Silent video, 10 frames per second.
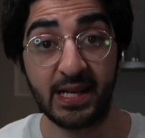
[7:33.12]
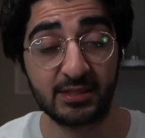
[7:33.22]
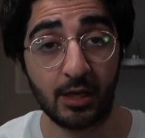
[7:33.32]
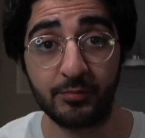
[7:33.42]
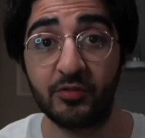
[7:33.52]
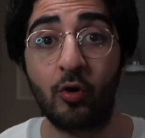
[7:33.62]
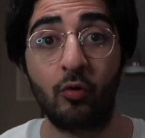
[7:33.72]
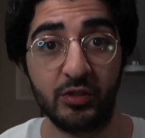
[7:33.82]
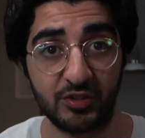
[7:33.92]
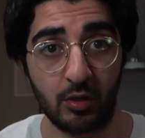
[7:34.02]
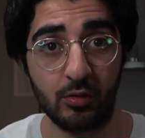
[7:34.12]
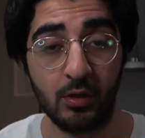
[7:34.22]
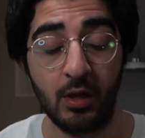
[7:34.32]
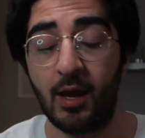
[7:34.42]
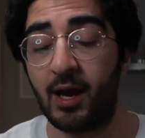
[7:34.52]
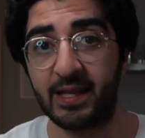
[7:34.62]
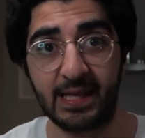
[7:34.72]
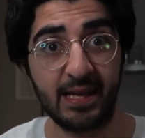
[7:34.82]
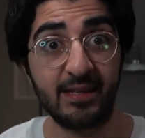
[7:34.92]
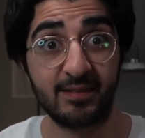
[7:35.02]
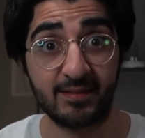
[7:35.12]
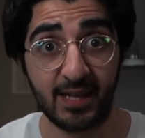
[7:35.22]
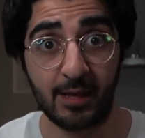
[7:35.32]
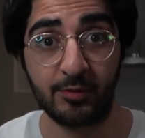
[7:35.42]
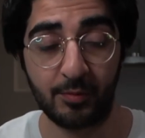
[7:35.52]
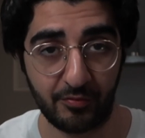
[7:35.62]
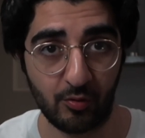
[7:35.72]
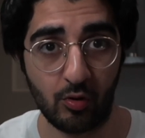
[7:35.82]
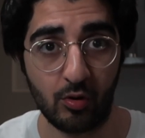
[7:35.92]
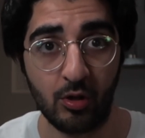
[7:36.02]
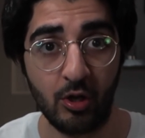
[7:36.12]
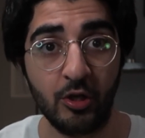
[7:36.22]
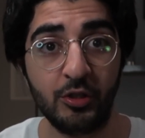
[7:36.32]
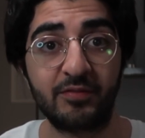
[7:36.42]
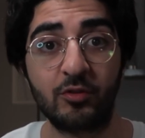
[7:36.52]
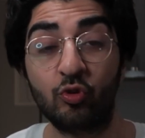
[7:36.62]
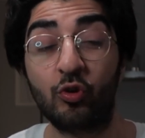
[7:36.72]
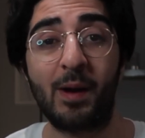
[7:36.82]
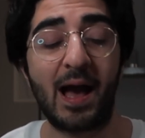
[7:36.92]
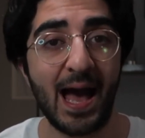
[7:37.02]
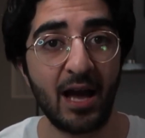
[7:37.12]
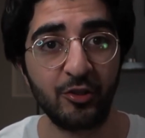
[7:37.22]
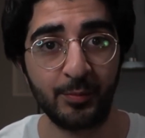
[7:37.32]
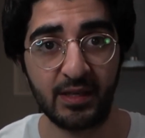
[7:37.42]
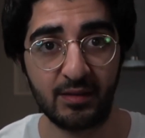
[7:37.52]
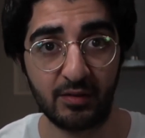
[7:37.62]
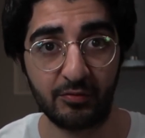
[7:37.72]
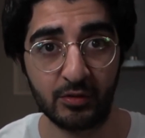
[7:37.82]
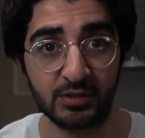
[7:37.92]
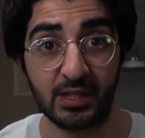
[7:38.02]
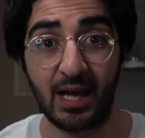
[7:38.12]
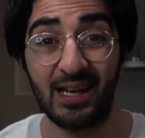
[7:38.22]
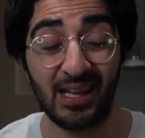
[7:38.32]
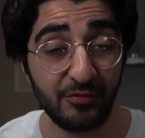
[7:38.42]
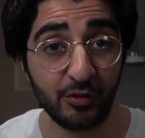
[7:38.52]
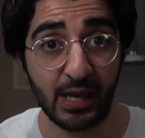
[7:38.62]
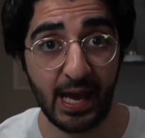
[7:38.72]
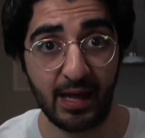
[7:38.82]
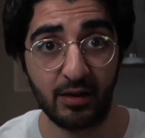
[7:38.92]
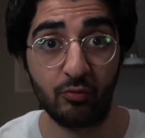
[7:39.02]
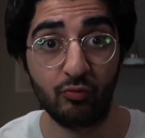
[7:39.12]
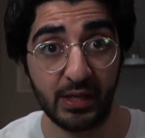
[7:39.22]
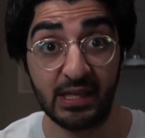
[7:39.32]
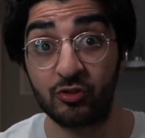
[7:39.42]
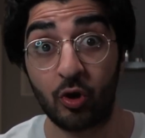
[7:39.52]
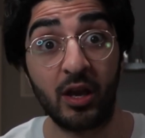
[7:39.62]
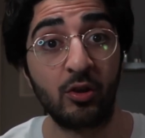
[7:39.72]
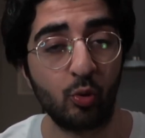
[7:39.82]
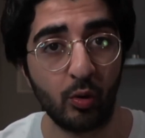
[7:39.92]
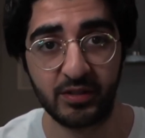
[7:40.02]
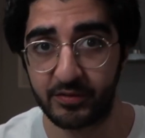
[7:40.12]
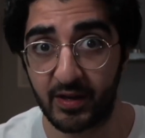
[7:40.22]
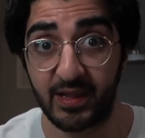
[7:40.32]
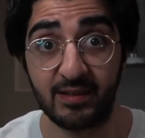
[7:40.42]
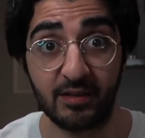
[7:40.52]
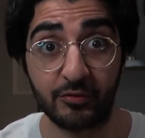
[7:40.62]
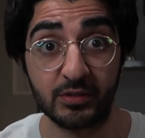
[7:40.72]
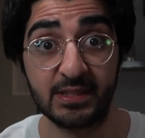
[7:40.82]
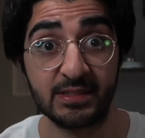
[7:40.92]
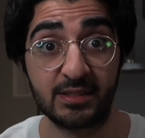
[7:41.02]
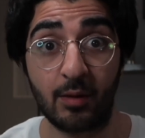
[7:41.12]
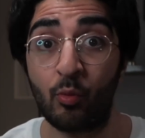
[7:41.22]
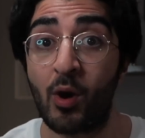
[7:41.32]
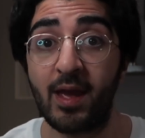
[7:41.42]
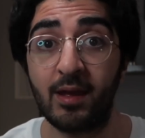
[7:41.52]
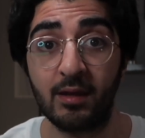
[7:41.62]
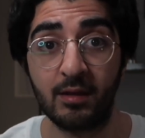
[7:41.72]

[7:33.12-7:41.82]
Next up, you've got result, and again it's the same as before. You have to talk about how you made a difference, and if you can, really try and quantify that difference in some way.